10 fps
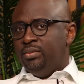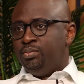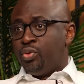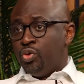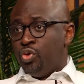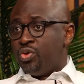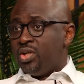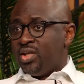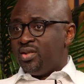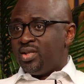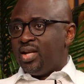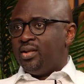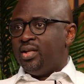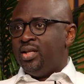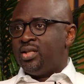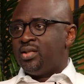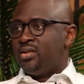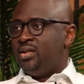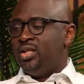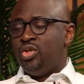produce it and sell. It's
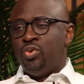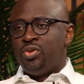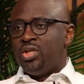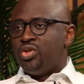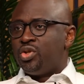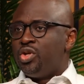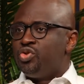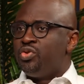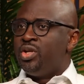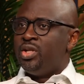used in surgery,